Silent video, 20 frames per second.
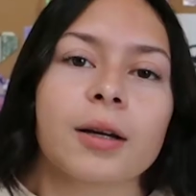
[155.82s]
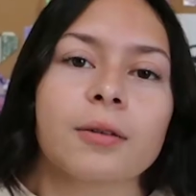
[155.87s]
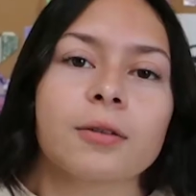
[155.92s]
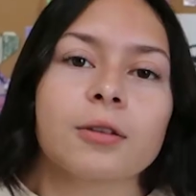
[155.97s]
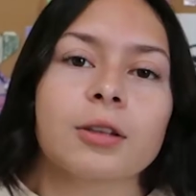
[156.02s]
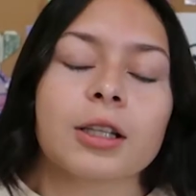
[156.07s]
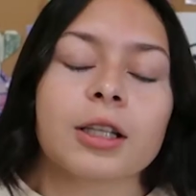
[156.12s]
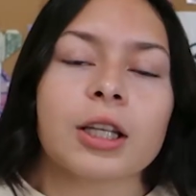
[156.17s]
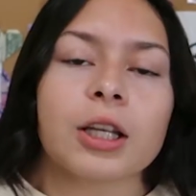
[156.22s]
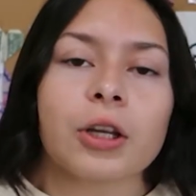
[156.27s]

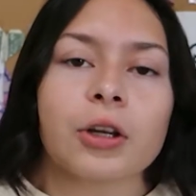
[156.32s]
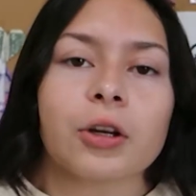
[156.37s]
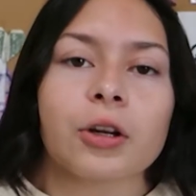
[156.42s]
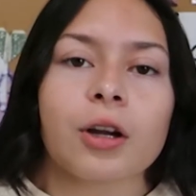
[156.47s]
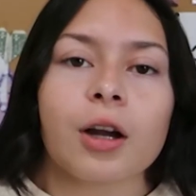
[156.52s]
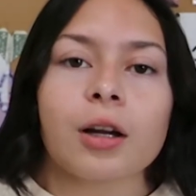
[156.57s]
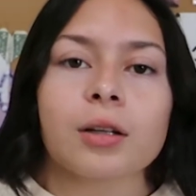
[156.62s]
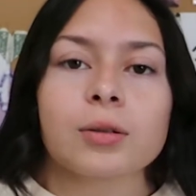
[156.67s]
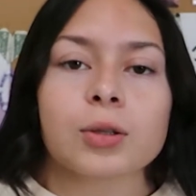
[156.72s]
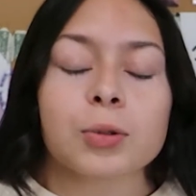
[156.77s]
of the
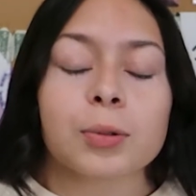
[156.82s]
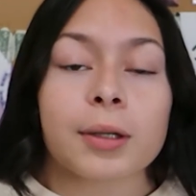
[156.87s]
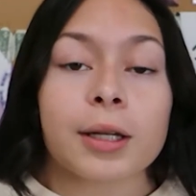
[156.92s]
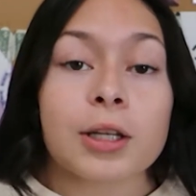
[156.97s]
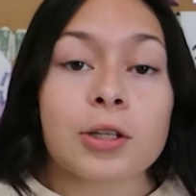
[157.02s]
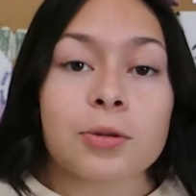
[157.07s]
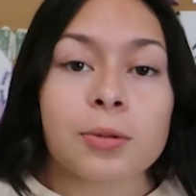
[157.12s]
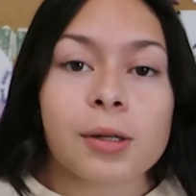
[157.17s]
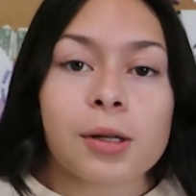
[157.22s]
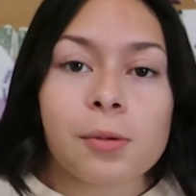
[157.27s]
year of
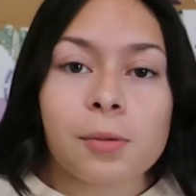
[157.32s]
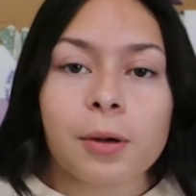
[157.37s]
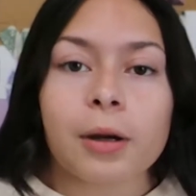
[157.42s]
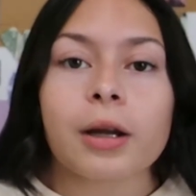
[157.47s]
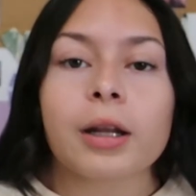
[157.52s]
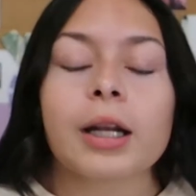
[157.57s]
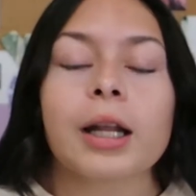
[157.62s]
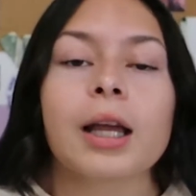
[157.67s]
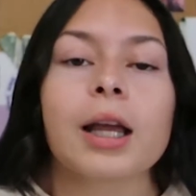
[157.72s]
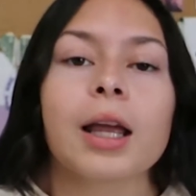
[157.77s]

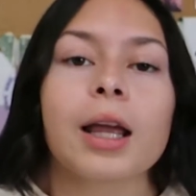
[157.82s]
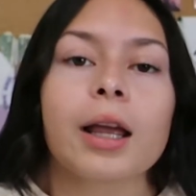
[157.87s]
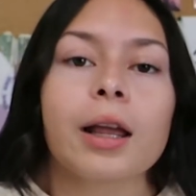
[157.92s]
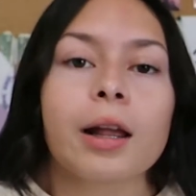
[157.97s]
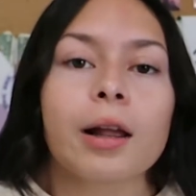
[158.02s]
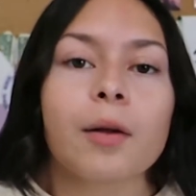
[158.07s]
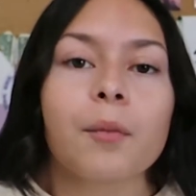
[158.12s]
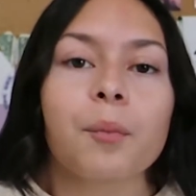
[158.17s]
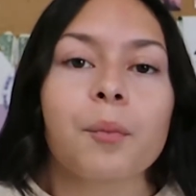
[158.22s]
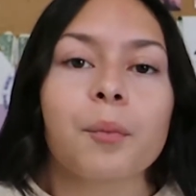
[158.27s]
2021,
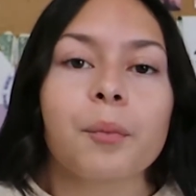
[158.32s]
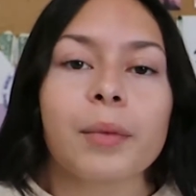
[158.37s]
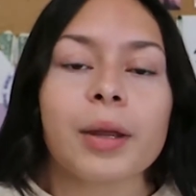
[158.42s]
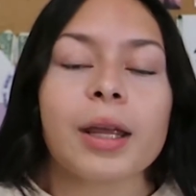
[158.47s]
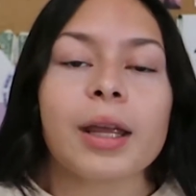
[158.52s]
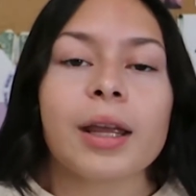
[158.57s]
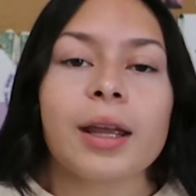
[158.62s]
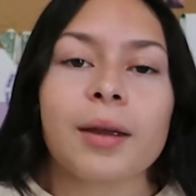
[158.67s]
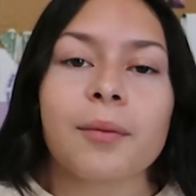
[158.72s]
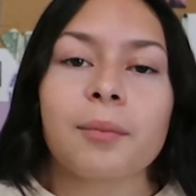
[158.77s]

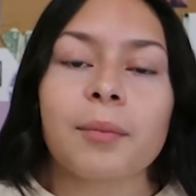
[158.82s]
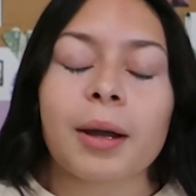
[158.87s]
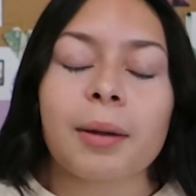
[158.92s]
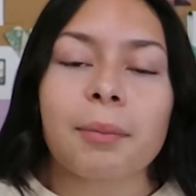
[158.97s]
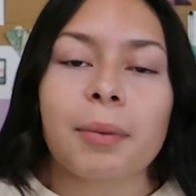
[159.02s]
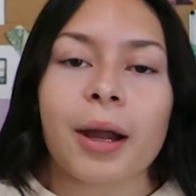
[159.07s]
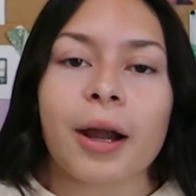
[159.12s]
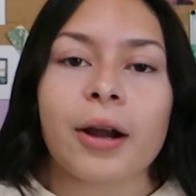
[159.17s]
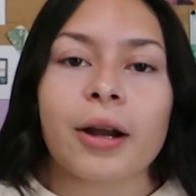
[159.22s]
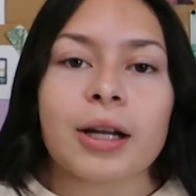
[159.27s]
me and my
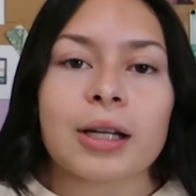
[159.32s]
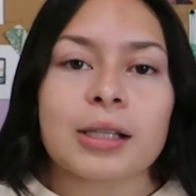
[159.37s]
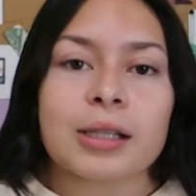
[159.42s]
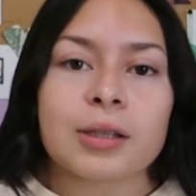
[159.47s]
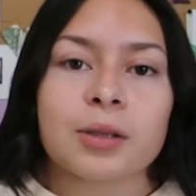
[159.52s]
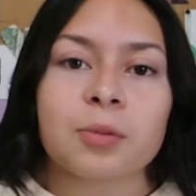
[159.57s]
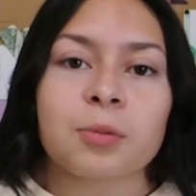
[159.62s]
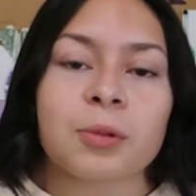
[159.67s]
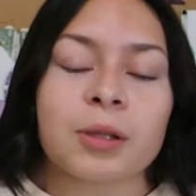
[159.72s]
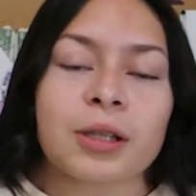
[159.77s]

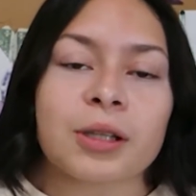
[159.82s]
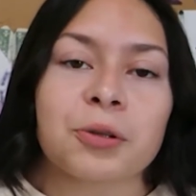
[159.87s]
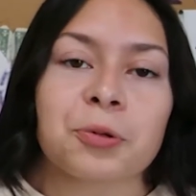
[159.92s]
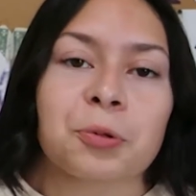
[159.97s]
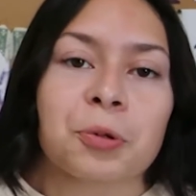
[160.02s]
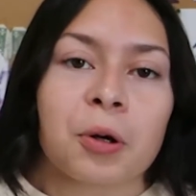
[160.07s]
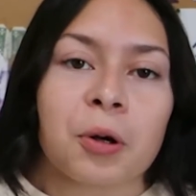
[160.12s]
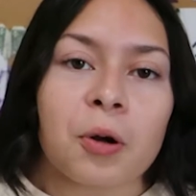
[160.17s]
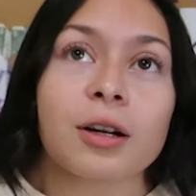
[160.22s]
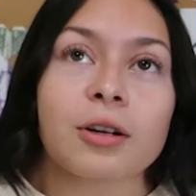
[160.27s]
parents went
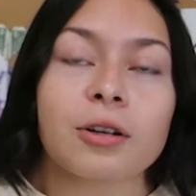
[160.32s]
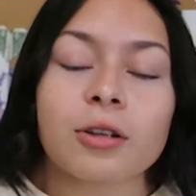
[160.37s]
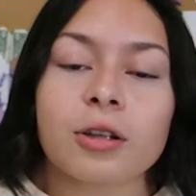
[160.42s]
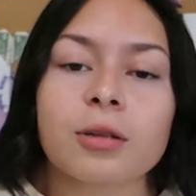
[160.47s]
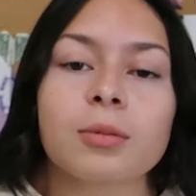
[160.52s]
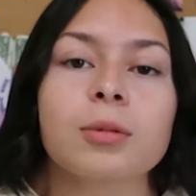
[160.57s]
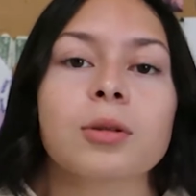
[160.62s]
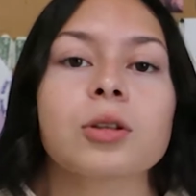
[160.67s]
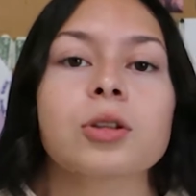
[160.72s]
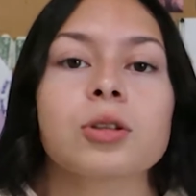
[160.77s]
through a
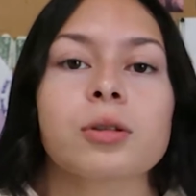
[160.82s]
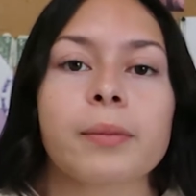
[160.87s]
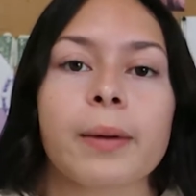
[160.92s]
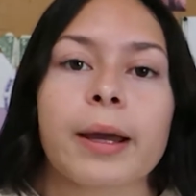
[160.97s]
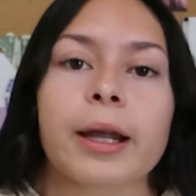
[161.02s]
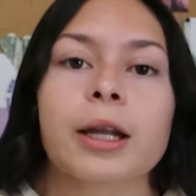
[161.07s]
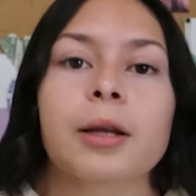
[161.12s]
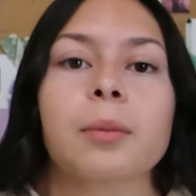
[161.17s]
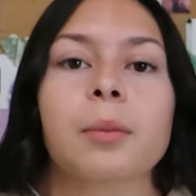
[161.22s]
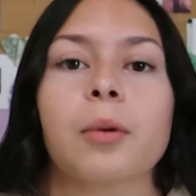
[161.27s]
horrible
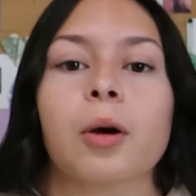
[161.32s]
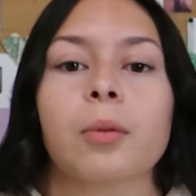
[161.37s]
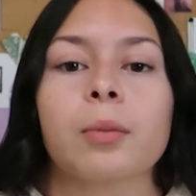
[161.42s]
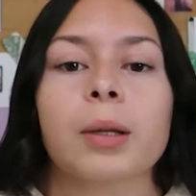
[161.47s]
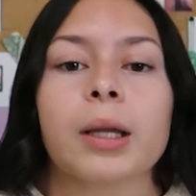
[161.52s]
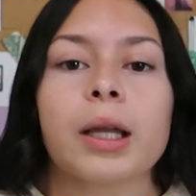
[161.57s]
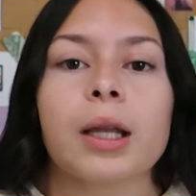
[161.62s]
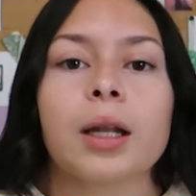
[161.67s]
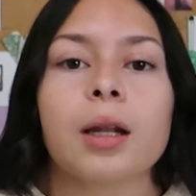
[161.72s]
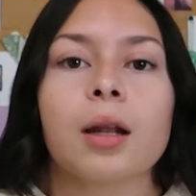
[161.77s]
traumatic
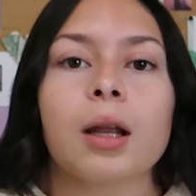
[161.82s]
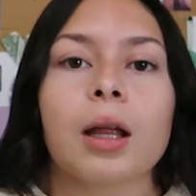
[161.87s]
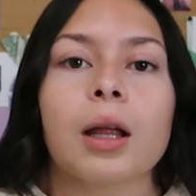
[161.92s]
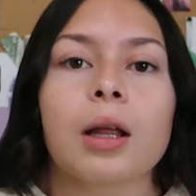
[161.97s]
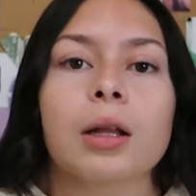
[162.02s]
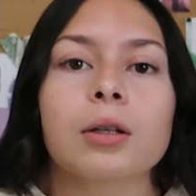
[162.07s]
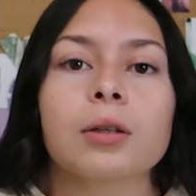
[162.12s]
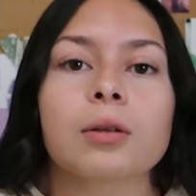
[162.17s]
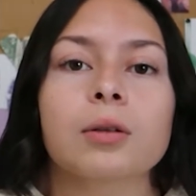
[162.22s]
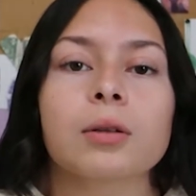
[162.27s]
moment
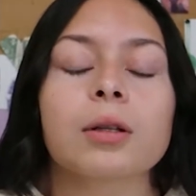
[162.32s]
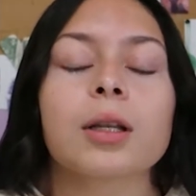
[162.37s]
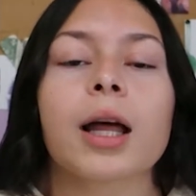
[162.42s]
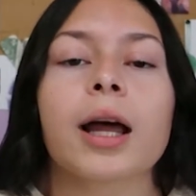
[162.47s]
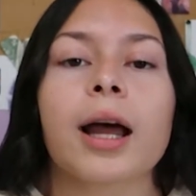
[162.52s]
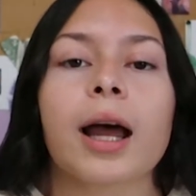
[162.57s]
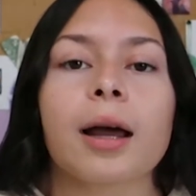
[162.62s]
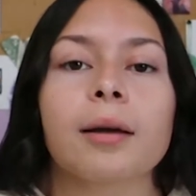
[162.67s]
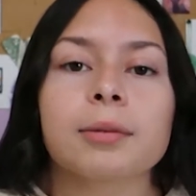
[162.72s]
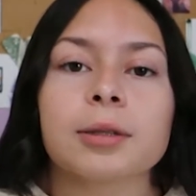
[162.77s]

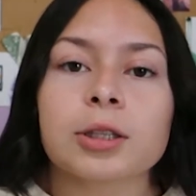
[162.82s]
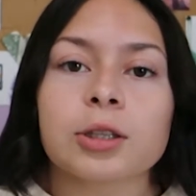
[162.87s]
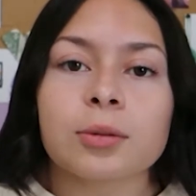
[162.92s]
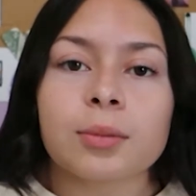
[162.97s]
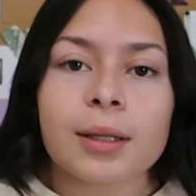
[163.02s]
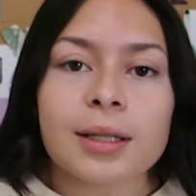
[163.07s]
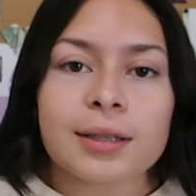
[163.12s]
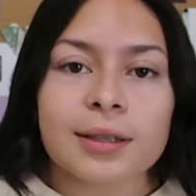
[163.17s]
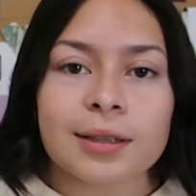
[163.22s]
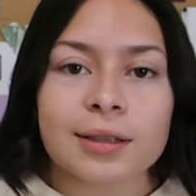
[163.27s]
that happened to
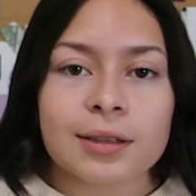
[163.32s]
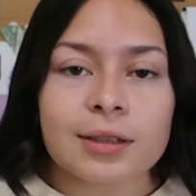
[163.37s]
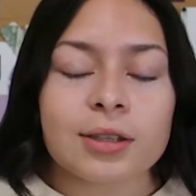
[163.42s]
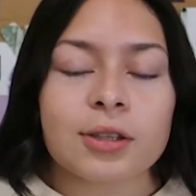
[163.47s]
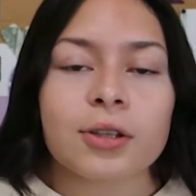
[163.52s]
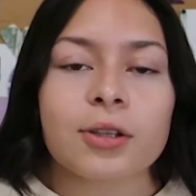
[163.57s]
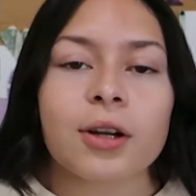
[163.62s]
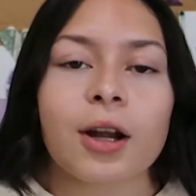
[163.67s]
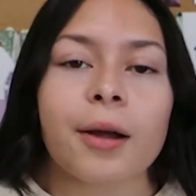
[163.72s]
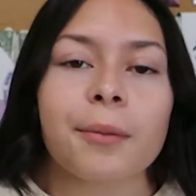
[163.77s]
my sister.